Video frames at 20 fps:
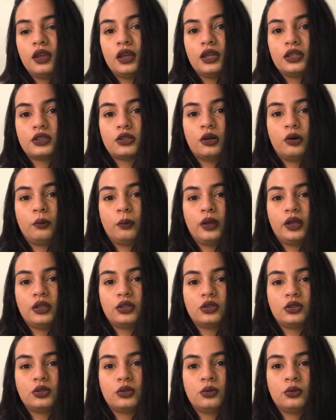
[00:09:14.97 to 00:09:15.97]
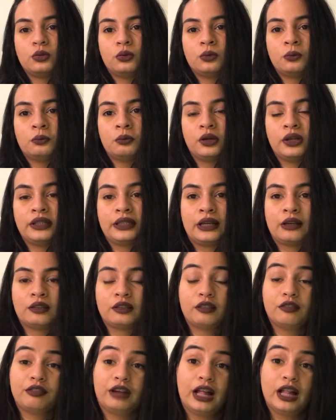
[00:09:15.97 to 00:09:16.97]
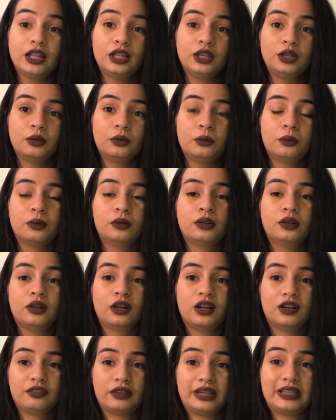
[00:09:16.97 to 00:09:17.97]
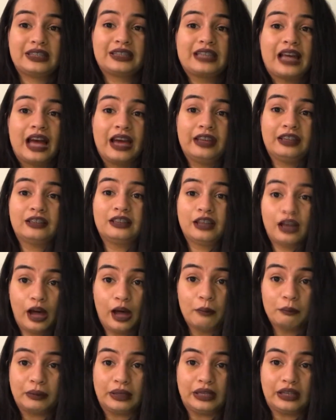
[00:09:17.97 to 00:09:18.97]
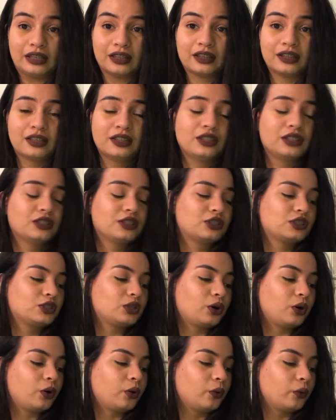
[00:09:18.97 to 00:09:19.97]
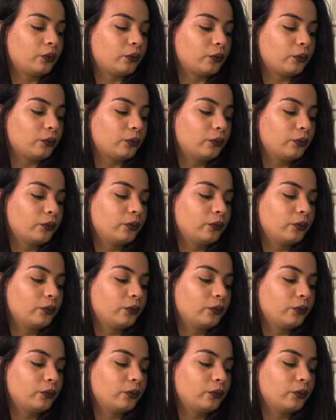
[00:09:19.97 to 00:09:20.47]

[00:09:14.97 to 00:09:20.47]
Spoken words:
is going to bring down the value of a signed copy. So